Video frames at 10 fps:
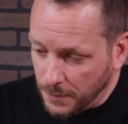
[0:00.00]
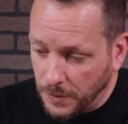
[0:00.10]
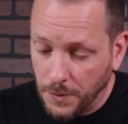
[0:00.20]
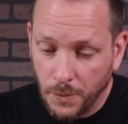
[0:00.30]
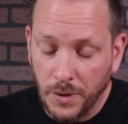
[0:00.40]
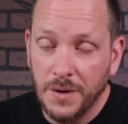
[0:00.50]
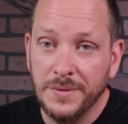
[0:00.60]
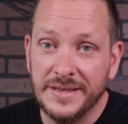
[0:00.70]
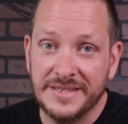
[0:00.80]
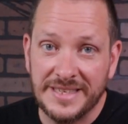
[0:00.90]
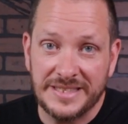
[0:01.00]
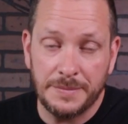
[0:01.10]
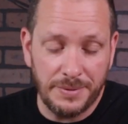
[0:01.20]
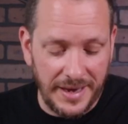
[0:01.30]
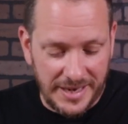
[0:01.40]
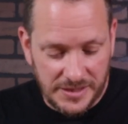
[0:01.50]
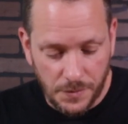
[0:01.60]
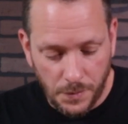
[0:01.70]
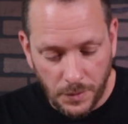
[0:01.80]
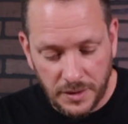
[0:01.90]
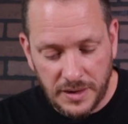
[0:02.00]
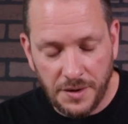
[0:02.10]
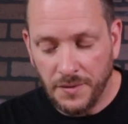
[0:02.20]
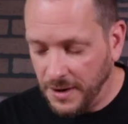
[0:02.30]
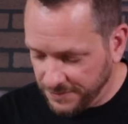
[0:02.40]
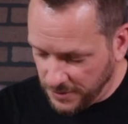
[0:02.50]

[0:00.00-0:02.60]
When we're working with these easy planes and we're working on raw